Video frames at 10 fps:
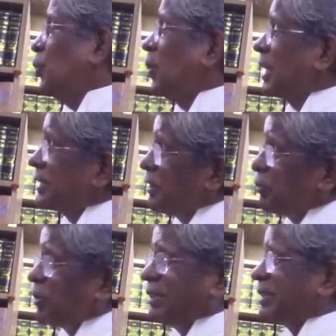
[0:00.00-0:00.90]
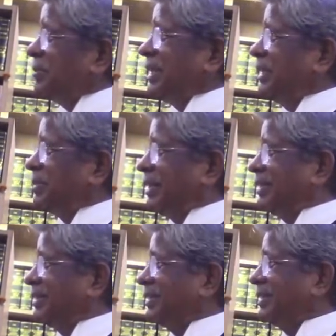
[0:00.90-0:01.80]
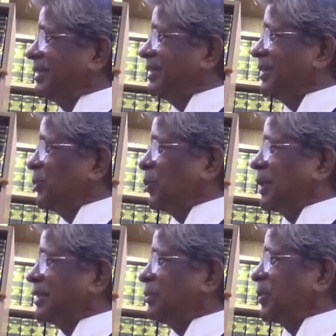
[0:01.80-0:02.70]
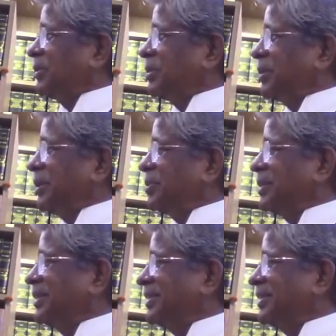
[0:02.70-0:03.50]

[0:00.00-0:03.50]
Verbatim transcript: Onus of proof is something different. Onus of proof is something different.